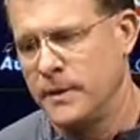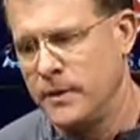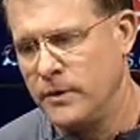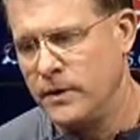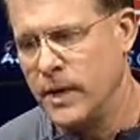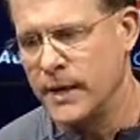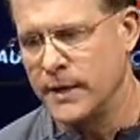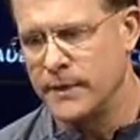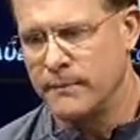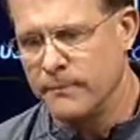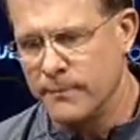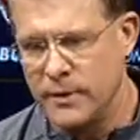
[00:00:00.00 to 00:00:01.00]
you got to
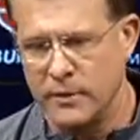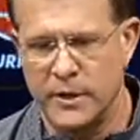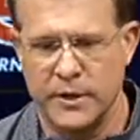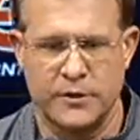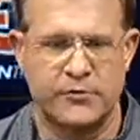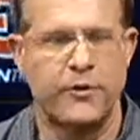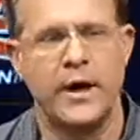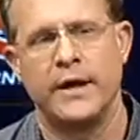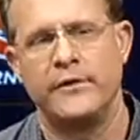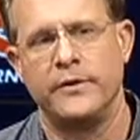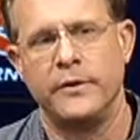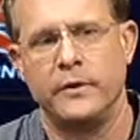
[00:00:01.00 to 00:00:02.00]
you know get a
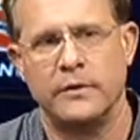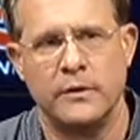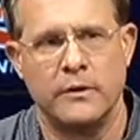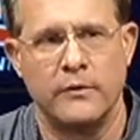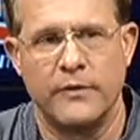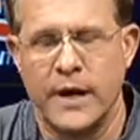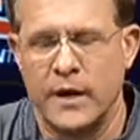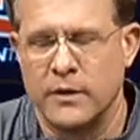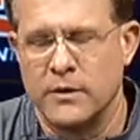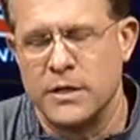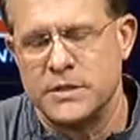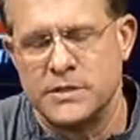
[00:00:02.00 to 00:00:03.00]
strategy of how
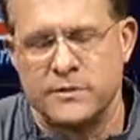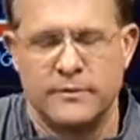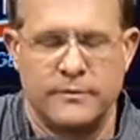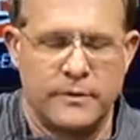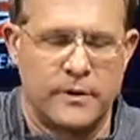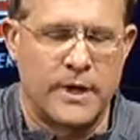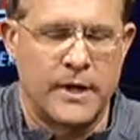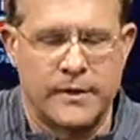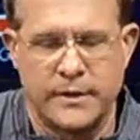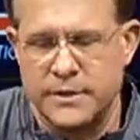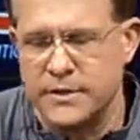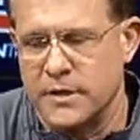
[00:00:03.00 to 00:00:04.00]
aggressive or how
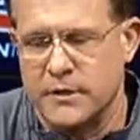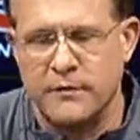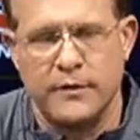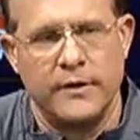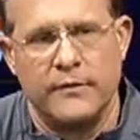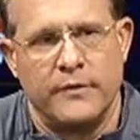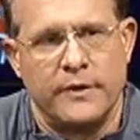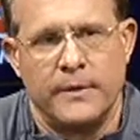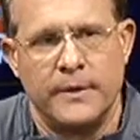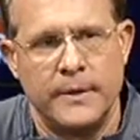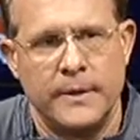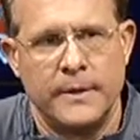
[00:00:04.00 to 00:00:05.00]
conservative and
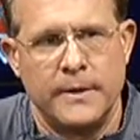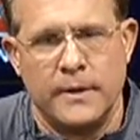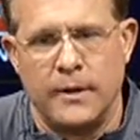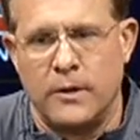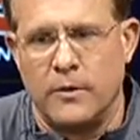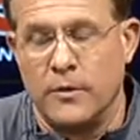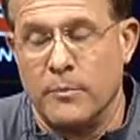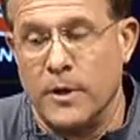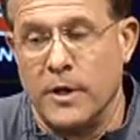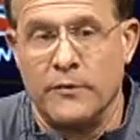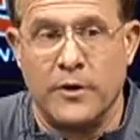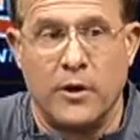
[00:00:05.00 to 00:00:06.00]
all the
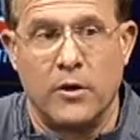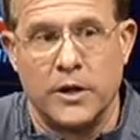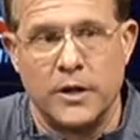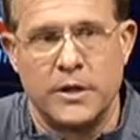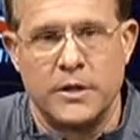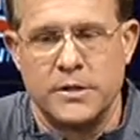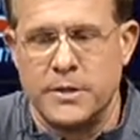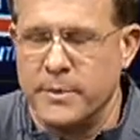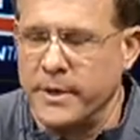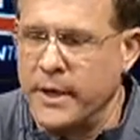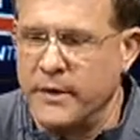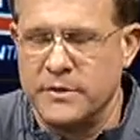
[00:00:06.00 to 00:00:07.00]
above in all areas. I
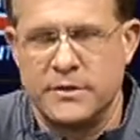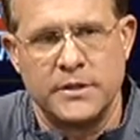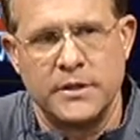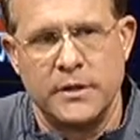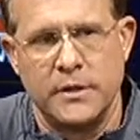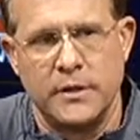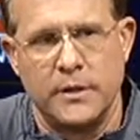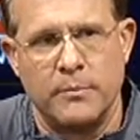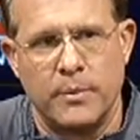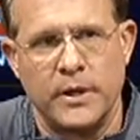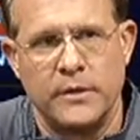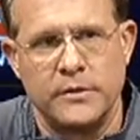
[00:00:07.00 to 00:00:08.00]
mean, obviously you, you
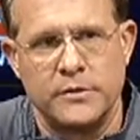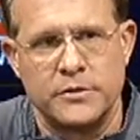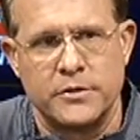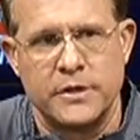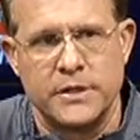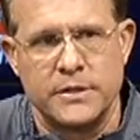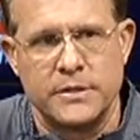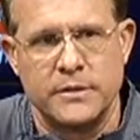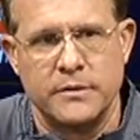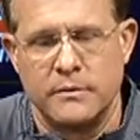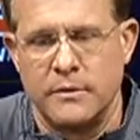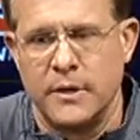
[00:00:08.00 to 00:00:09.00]
play to your strengths
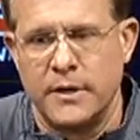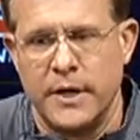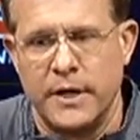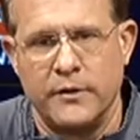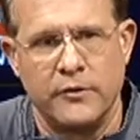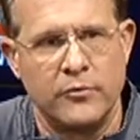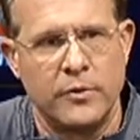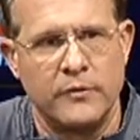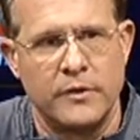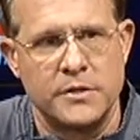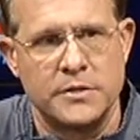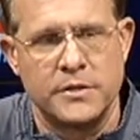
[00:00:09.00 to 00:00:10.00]
and, and Daniel's one of
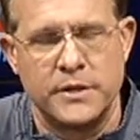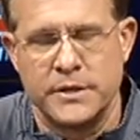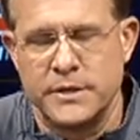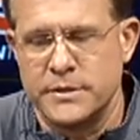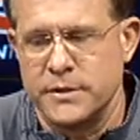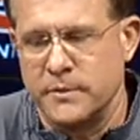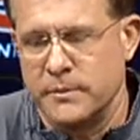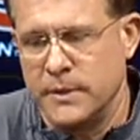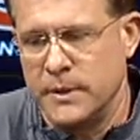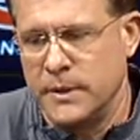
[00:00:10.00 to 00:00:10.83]
our strengths. So